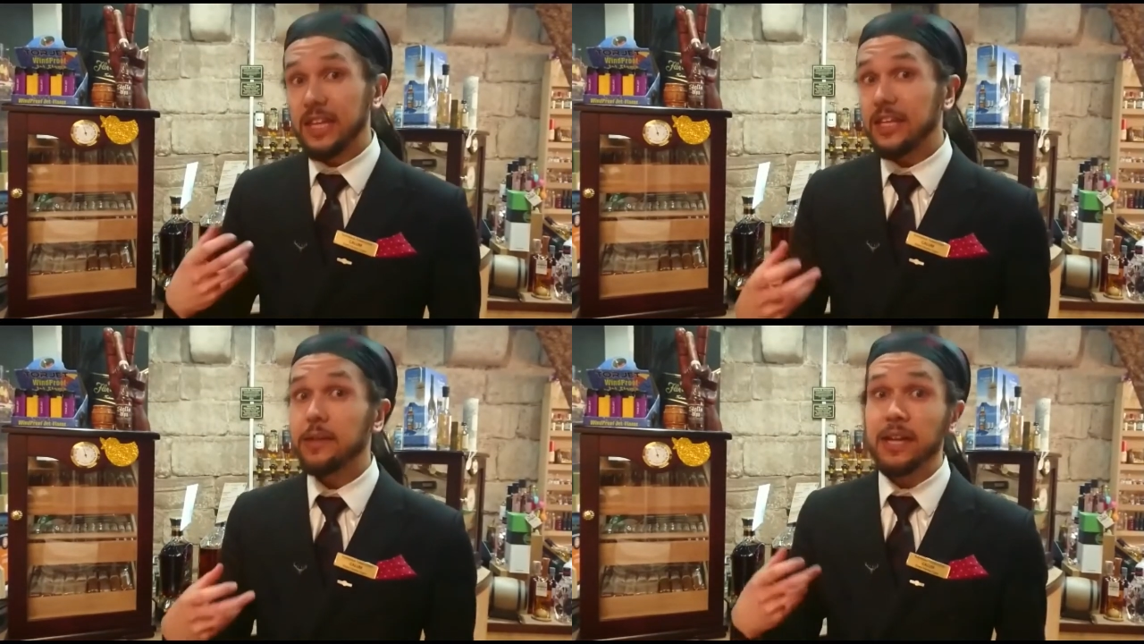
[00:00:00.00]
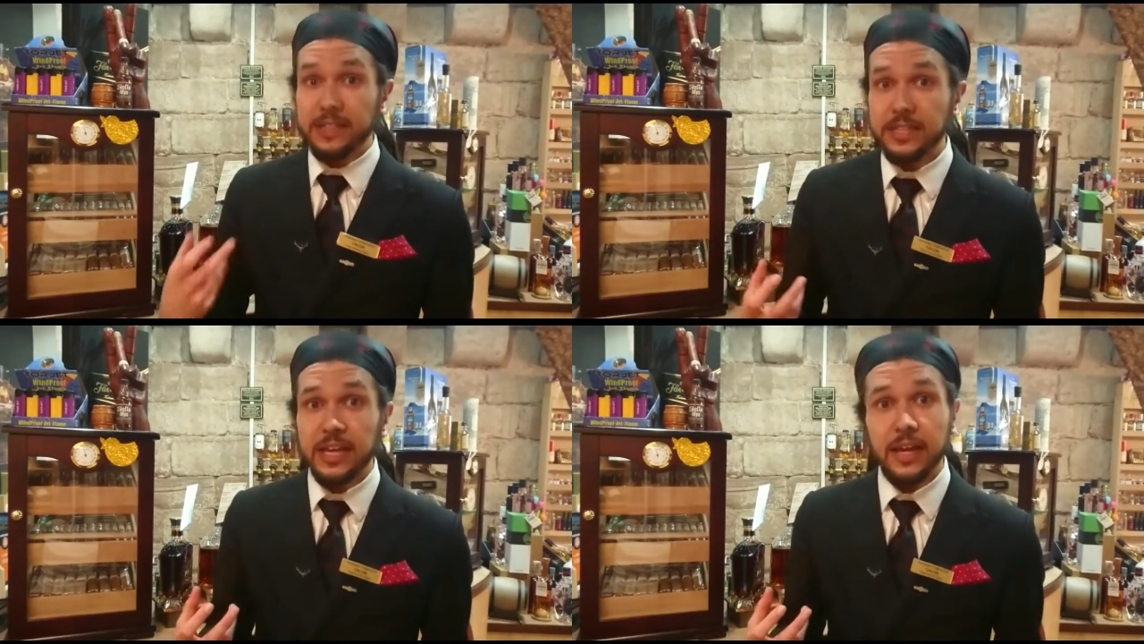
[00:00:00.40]
The
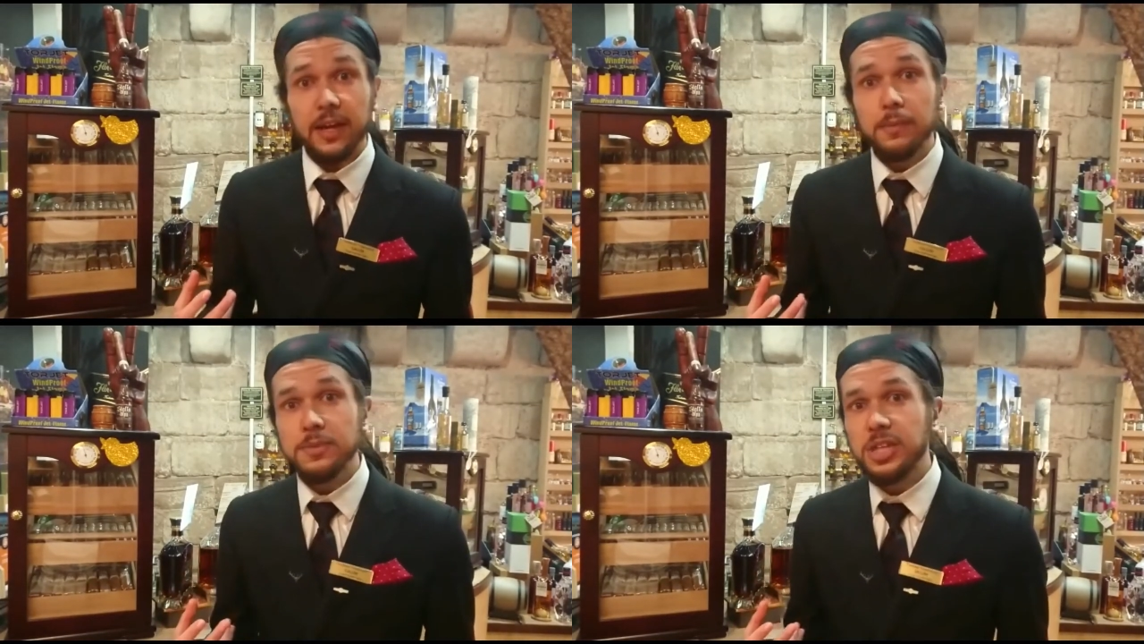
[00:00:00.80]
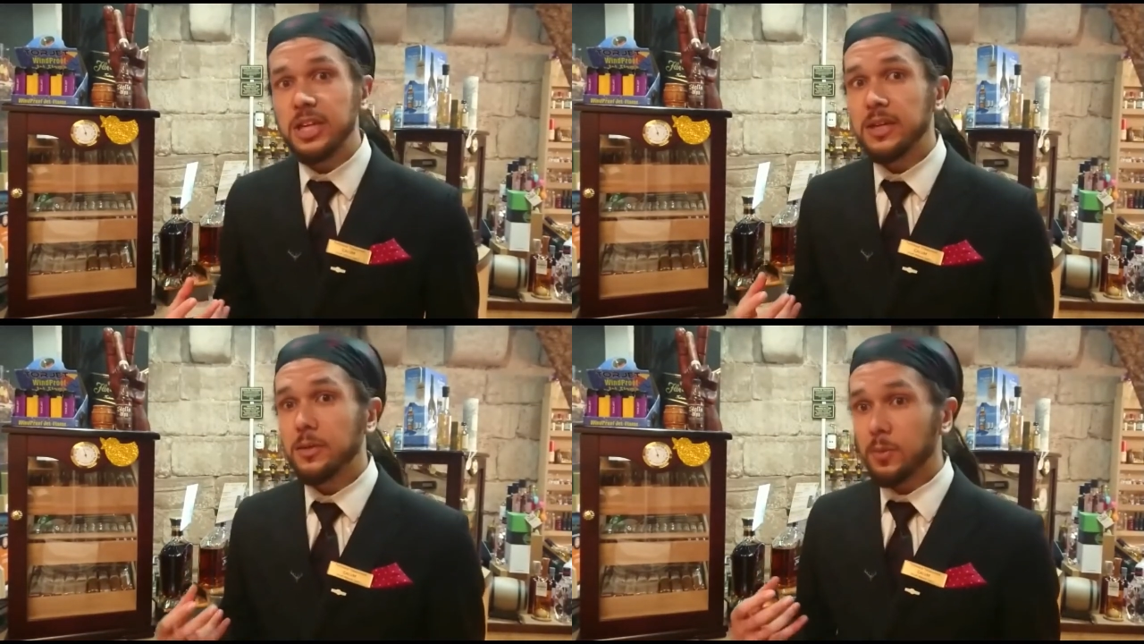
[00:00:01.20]
Latakia comes
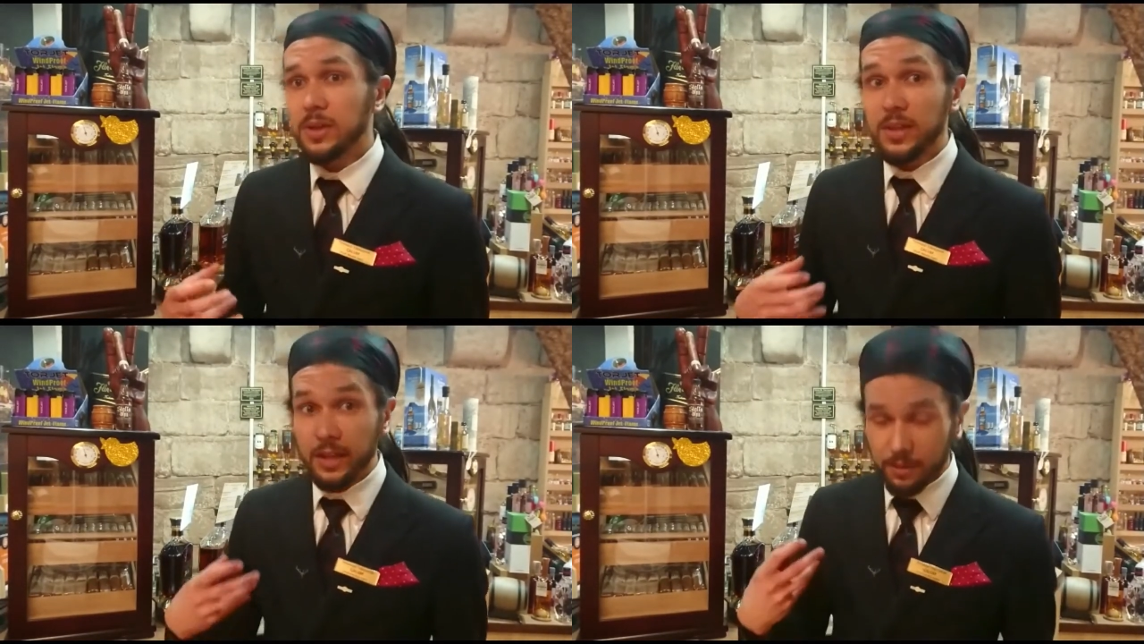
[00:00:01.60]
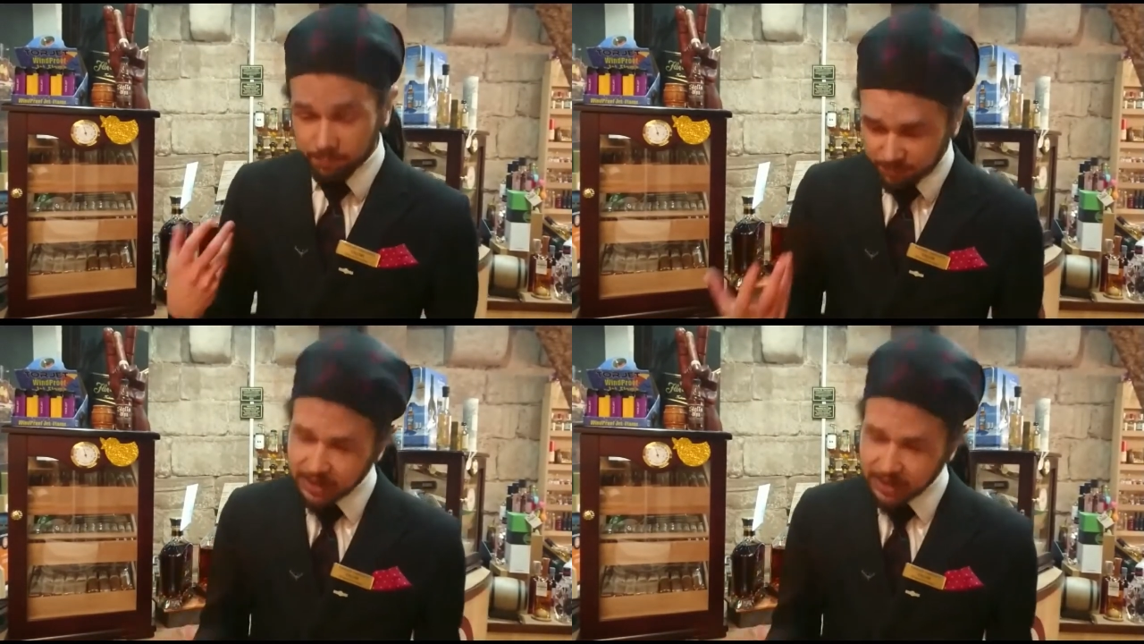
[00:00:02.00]
in with the